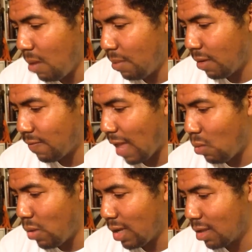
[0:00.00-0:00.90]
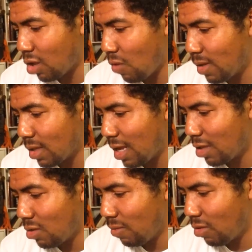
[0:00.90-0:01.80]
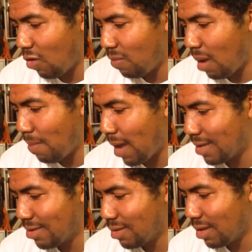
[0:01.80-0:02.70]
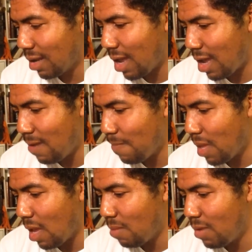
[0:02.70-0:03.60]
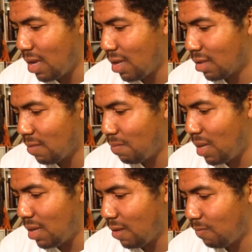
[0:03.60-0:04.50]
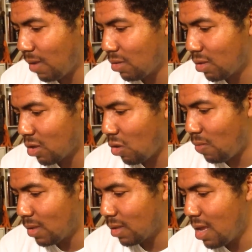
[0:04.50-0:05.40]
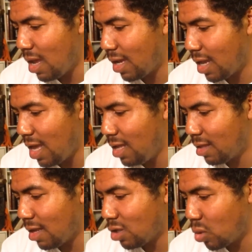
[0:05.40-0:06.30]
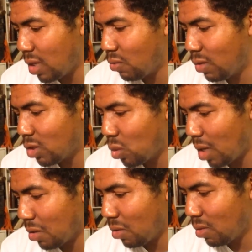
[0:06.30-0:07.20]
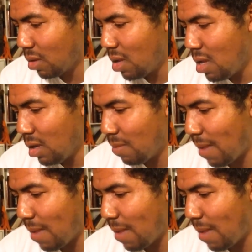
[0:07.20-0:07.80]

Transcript: But if that wicked servant says to himself, my master is delayed, and begins to beat his fellow servants, and eats and drinks with drunkards, the